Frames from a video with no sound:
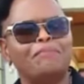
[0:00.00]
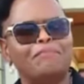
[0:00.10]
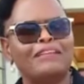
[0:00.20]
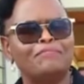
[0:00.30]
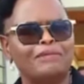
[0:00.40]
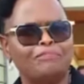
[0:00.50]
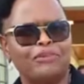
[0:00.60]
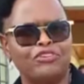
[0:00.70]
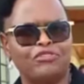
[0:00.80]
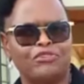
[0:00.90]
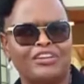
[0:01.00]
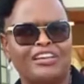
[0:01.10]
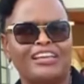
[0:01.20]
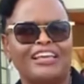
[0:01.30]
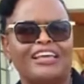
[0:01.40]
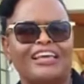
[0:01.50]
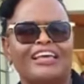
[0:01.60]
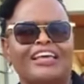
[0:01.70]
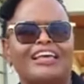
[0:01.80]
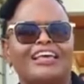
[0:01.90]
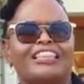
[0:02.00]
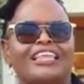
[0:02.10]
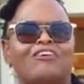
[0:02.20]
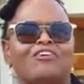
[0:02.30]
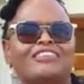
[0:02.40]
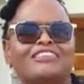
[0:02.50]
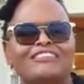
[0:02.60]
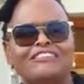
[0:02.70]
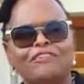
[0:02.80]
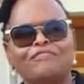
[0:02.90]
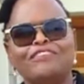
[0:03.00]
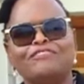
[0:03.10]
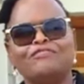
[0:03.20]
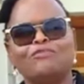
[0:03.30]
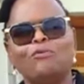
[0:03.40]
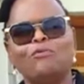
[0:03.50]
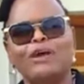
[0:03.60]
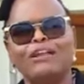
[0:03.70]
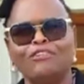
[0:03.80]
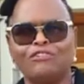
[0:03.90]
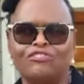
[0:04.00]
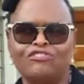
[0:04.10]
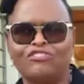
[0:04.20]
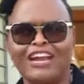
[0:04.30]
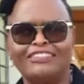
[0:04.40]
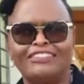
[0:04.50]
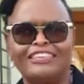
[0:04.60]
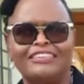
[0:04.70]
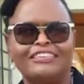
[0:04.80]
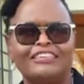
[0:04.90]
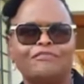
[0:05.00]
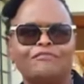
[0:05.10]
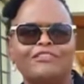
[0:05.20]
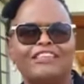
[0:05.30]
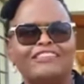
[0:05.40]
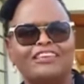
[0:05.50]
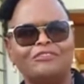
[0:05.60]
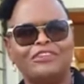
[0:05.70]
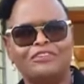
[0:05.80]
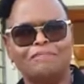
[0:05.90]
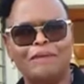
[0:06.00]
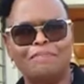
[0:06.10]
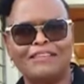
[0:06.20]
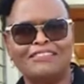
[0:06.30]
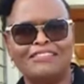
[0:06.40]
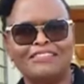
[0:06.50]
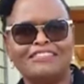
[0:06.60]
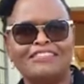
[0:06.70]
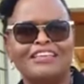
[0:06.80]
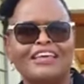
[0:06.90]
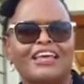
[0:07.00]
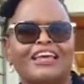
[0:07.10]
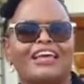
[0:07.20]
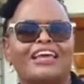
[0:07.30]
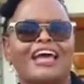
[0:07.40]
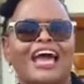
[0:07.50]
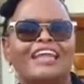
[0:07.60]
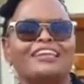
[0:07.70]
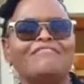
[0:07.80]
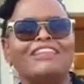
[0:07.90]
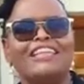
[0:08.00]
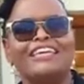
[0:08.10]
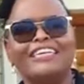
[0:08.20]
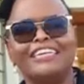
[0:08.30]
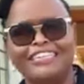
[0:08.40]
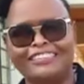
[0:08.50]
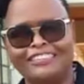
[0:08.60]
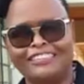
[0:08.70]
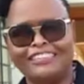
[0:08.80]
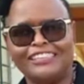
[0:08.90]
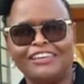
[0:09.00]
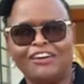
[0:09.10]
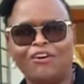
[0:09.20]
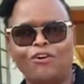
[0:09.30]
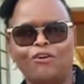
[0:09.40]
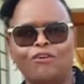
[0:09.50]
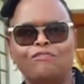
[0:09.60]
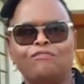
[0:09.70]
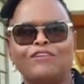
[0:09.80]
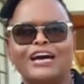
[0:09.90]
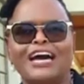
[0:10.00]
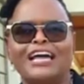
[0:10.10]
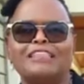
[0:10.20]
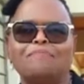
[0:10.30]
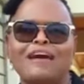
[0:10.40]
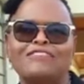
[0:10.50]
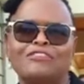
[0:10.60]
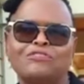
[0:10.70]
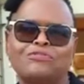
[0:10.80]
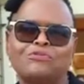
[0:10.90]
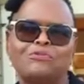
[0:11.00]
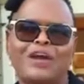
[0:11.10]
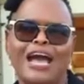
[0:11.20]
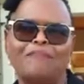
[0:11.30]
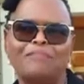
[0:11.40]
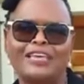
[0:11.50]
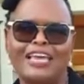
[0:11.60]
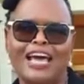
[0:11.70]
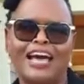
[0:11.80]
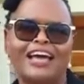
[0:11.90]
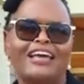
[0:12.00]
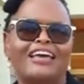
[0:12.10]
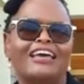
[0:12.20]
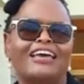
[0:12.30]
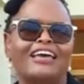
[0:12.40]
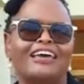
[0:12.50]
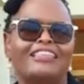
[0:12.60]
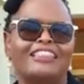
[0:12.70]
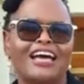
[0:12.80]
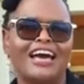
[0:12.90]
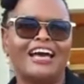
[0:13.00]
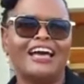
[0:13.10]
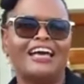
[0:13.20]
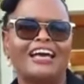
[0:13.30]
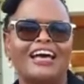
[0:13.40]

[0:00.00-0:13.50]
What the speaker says: maximum prison. The court itself is so well constructed for the security purposes, and even the dignity of the persons who come here, either